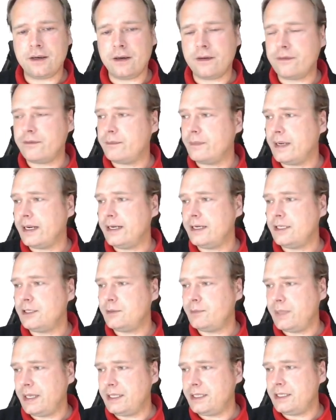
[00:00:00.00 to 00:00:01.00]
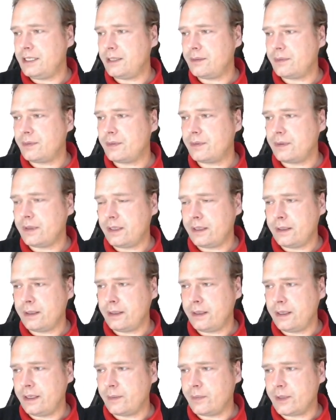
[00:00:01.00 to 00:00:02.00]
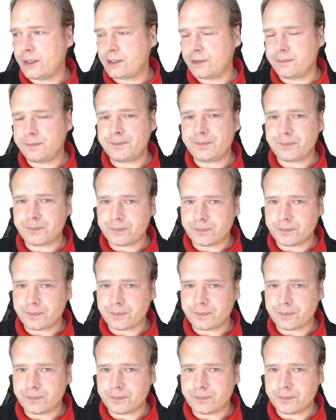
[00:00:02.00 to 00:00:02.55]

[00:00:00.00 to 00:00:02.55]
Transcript: of my spaceship in the bottom.